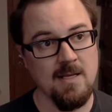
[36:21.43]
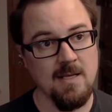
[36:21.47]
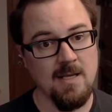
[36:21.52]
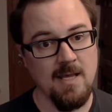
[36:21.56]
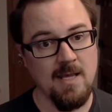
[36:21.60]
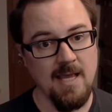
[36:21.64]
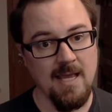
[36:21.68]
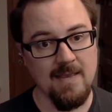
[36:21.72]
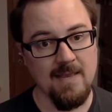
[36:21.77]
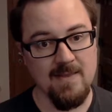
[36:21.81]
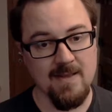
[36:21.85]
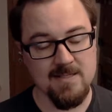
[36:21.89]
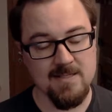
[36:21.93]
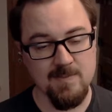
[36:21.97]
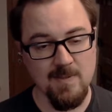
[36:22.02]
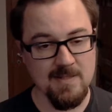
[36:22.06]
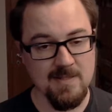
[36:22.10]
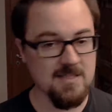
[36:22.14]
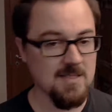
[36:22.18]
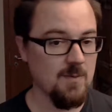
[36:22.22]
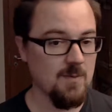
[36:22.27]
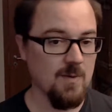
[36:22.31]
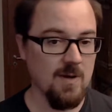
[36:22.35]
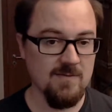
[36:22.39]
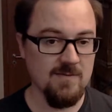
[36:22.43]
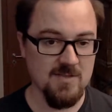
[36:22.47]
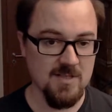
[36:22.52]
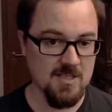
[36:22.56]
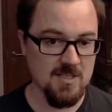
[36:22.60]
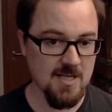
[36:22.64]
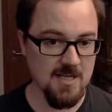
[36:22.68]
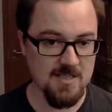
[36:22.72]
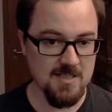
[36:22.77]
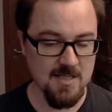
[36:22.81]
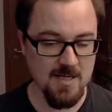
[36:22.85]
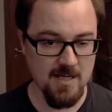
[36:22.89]
and that's basically what I've
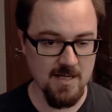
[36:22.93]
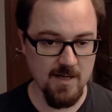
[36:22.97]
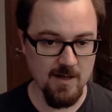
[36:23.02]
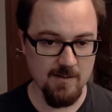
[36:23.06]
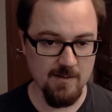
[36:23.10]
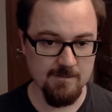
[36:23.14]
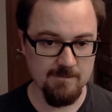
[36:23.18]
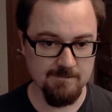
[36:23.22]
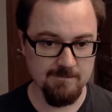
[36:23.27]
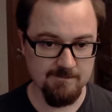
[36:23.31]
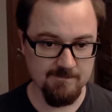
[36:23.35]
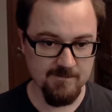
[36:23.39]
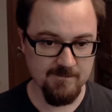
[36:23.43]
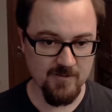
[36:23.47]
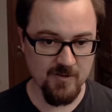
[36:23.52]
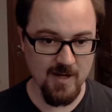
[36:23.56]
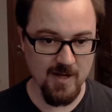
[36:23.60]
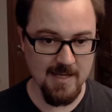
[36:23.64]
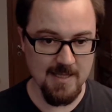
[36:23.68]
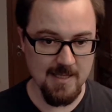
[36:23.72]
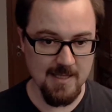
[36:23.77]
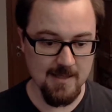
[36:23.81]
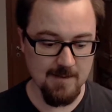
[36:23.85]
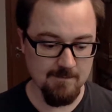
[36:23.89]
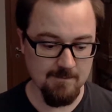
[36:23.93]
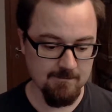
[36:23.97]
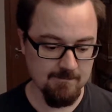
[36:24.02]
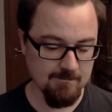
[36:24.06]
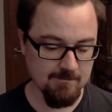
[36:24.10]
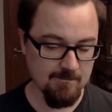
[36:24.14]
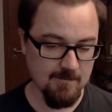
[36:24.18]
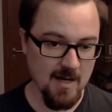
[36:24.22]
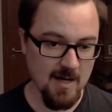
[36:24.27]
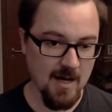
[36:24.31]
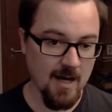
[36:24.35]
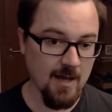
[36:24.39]
suggested here for Alien.
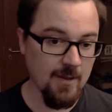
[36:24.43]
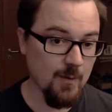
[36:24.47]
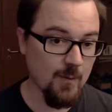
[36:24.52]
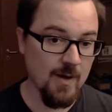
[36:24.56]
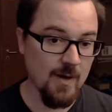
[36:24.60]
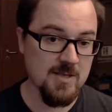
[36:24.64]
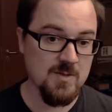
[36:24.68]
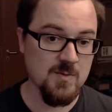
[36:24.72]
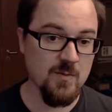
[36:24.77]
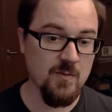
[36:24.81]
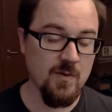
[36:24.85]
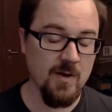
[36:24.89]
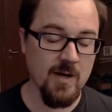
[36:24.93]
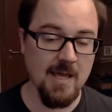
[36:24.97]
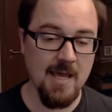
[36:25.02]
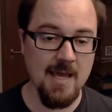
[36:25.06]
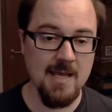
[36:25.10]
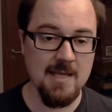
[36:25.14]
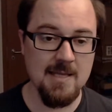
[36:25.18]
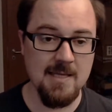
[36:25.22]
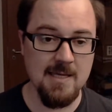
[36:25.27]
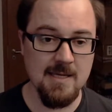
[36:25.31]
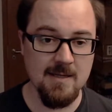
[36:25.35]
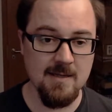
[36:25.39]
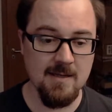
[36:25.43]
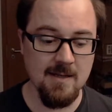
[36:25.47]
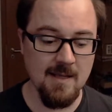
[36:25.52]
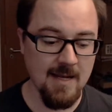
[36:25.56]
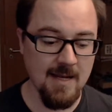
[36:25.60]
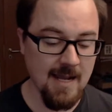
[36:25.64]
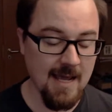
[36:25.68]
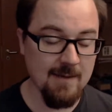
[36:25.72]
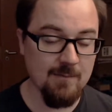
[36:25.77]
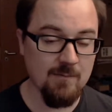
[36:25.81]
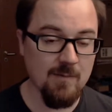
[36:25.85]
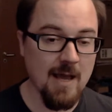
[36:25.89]
Otherwise, we're running Alien,
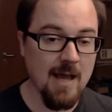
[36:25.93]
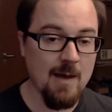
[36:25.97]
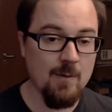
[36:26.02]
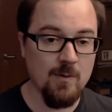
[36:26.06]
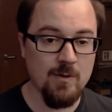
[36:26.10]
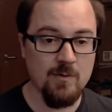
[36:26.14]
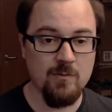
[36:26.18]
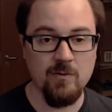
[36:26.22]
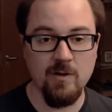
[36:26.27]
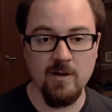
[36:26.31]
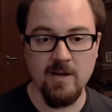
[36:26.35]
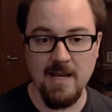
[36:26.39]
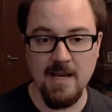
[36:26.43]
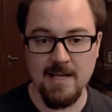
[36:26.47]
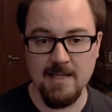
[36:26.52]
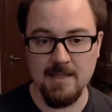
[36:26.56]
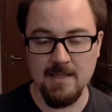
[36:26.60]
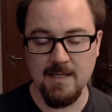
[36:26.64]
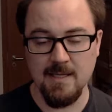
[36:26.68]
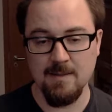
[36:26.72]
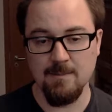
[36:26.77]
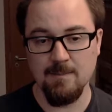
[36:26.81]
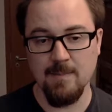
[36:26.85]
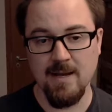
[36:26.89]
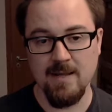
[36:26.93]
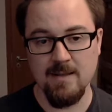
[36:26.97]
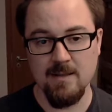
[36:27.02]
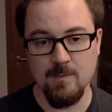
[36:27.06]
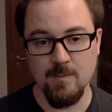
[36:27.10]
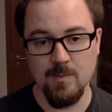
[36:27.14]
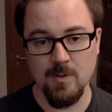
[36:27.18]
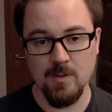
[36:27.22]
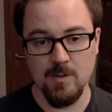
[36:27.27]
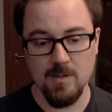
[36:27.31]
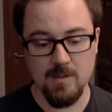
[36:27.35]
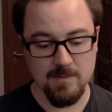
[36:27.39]
and I would run Alien by the
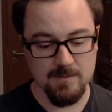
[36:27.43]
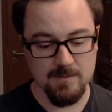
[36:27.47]
book.